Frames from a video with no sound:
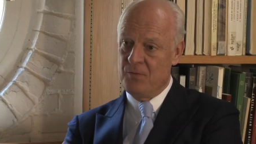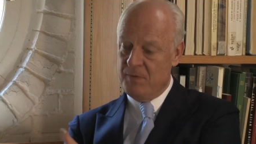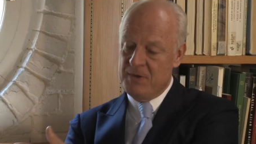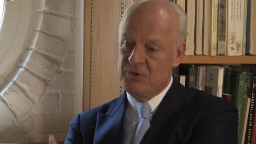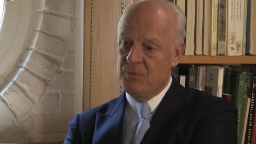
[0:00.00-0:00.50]

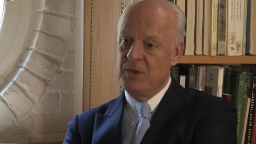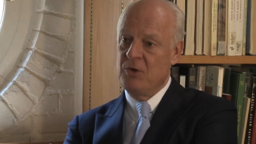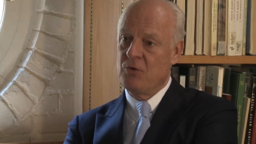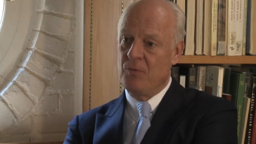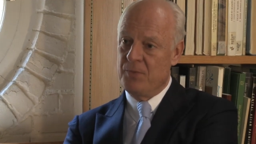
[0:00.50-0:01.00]
especially when
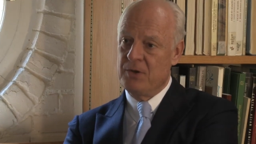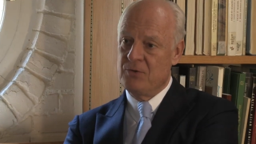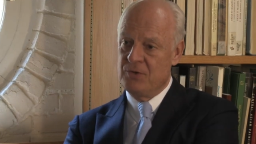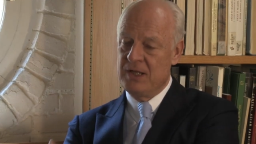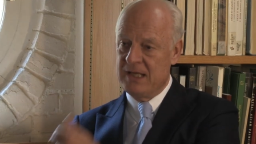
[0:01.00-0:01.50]
you compare
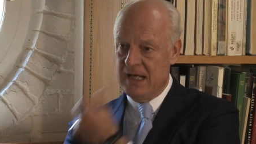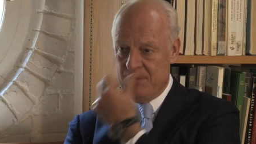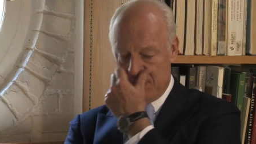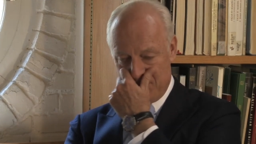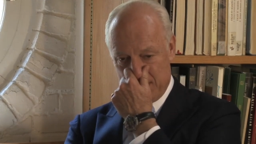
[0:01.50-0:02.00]
to the
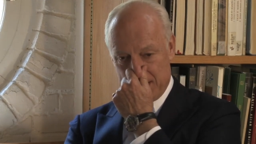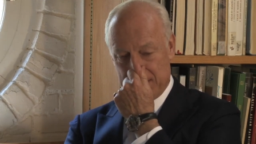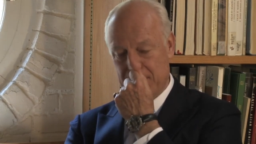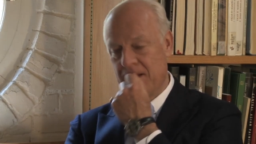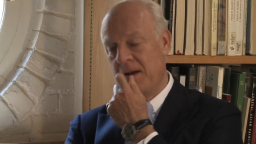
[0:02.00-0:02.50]
Taliban
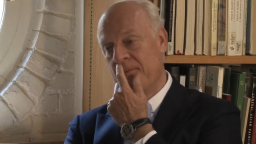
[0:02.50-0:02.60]
period.